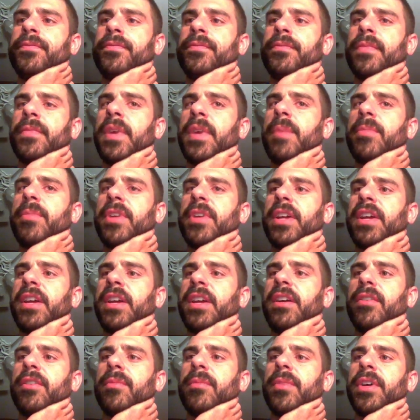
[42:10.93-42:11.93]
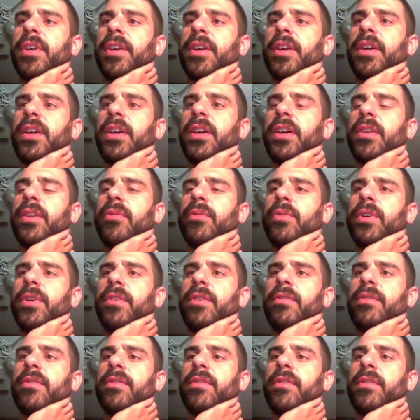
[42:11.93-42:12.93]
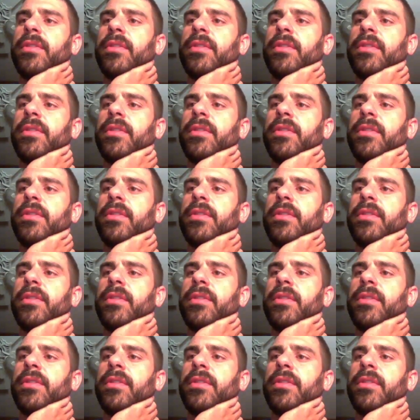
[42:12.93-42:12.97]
I put a counter on my Reef.